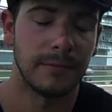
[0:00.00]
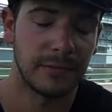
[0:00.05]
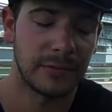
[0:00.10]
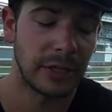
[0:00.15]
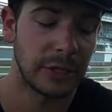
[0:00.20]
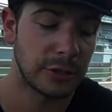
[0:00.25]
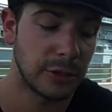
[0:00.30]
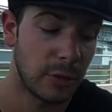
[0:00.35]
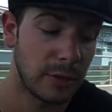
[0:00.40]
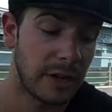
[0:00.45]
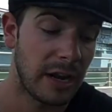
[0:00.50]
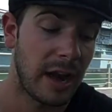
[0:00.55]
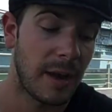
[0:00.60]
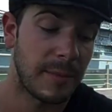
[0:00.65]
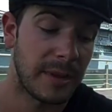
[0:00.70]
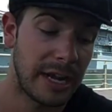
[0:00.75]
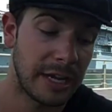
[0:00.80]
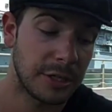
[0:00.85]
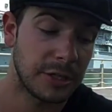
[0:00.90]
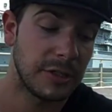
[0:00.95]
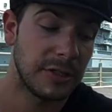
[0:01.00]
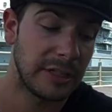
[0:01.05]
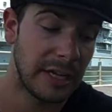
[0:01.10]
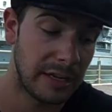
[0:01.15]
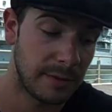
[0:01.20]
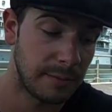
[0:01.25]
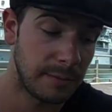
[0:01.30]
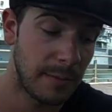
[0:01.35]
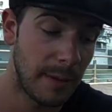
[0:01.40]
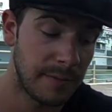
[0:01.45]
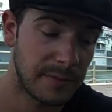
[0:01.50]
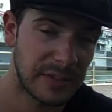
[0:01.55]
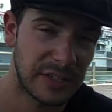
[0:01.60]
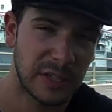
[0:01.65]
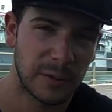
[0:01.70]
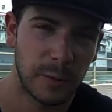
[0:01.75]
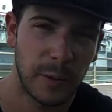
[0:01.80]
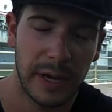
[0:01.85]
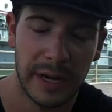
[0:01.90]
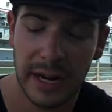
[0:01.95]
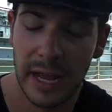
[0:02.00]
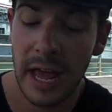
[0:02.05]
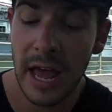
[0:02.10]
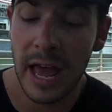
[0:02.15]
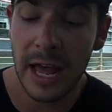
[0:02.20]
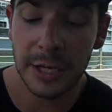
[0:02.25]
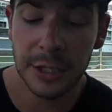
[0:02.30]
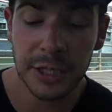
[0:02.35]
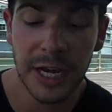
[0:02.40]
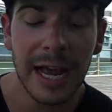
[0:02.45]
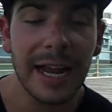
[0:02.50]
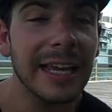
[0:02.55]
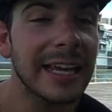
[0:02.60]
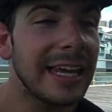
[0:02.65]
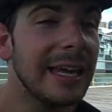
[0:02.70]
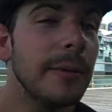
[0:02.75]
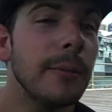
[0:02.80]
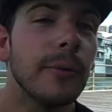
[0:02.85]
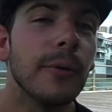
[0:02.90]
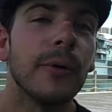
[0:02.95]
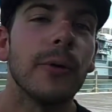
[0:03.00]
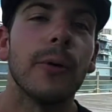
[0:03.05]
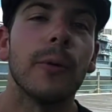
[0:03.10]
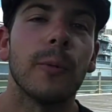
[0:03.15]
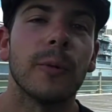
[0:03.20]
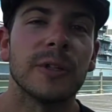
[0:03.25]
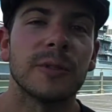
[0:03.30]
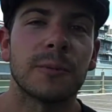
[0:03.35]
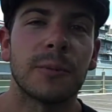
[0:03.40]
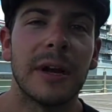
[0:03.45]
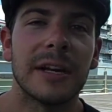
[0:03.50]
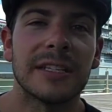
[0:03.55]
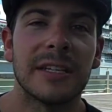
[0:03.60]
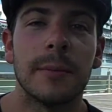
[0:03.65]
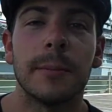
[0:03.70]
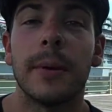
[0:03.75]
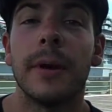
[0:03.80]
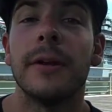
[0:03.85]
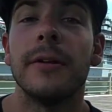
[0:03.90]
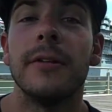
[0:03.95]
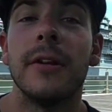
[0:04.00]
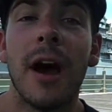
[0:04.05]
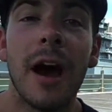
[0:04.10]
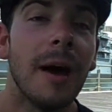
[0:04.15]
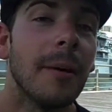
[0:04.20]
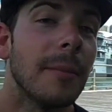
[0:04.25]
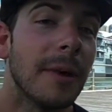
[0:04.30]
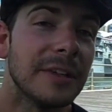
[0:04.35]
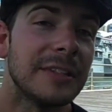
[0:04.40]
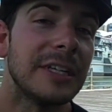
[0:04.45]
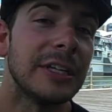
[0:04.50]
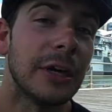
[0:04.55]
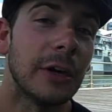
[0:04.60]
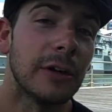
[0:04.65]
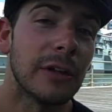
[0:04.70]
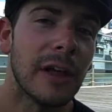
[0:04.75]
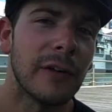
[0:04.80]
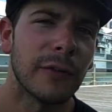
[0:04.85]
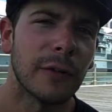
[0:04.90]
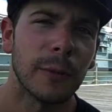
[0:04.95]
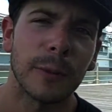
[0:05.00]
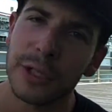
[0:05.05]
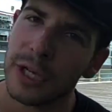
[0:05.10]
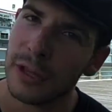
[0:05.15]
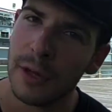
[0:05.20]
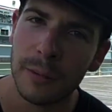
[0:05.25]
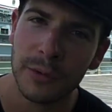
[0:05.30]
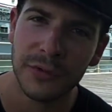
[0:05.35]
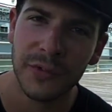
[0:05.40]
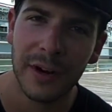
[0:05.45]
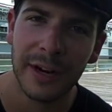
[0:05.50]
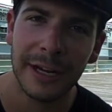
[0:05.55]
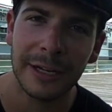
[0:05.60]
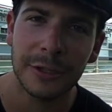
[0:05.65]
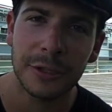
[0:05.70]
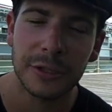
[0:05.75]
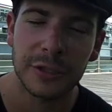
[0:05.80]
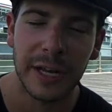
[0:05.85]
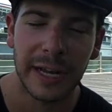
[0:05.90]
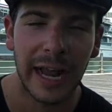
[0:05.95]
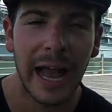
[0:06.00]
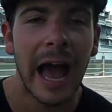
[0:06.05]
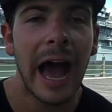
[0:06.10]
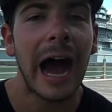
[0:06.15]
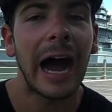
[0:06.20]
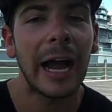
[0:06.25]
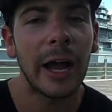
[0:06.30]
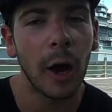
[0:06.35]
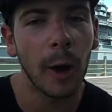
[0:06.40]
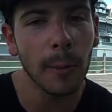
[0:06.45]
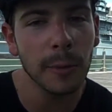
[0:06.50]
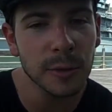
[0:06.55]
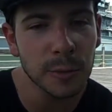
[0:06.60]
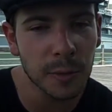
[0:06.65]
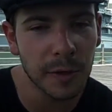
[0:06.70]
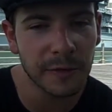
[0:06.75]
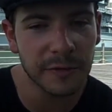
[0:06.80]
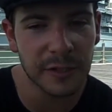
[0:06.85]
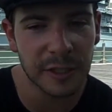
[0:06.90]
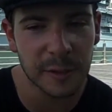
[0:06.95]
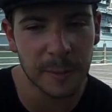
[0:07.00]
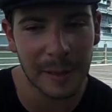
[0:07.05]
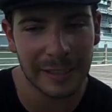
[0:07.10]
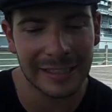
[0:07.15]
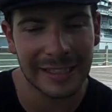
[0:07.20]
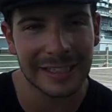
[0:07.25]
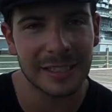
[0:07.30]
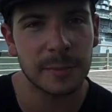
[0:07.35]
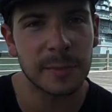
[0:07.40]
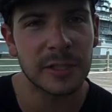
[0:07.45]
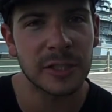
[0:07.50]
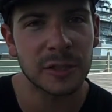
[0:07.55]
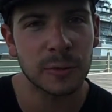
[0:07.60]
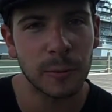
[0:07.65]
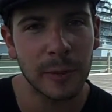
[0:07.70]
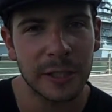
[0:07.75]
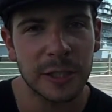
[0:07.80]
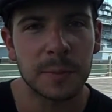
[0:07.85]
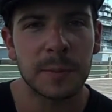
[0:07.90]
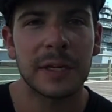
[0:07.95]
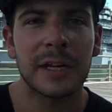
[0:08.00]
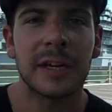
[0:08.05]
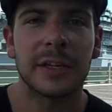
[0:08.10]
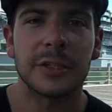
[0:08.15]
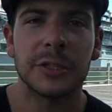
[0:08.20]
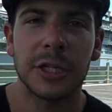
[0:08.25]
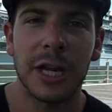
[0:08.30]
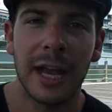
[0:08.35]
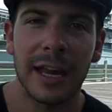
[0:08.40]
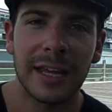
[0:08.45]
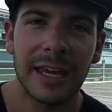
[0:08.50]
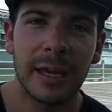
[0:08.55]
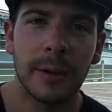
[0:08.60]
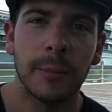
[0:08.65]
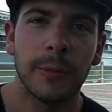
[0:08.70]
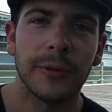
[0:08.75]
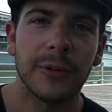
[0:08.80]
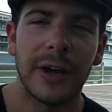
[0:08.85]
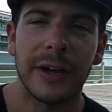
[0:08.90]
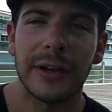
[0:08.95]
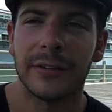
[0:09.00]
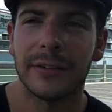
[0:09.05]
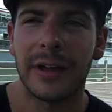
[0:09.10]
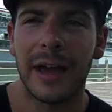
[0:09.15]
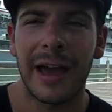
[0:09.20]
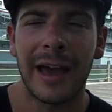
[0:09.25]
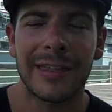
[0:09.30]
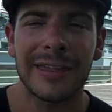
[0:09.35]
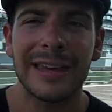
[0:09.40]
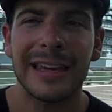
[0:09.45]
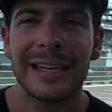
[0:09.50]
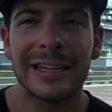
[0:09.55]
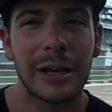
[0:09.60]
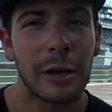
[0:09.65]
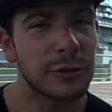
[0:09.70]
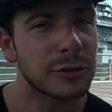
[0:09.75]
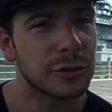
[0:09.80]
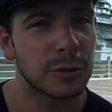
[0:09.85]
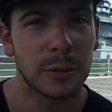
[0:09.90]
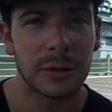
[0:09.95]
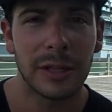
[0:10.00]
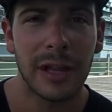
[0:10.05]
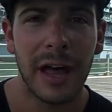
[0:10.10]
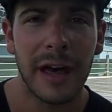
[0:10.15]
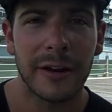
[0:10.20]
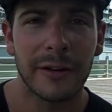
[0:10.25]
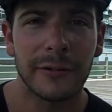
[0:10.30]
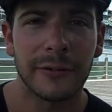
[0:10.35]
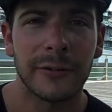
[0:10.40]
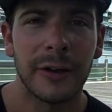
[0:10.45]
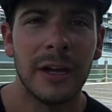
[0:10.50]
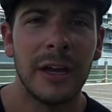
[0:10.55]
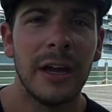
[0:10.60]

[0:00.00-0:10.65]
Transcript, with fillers: their Tony nominations and Memphis's win. Chad Kimball was present, but not Montego Glover, which I thought was very interesting. I almost would have expected it to be switched because Chad Kimball, I think he goes through a lot of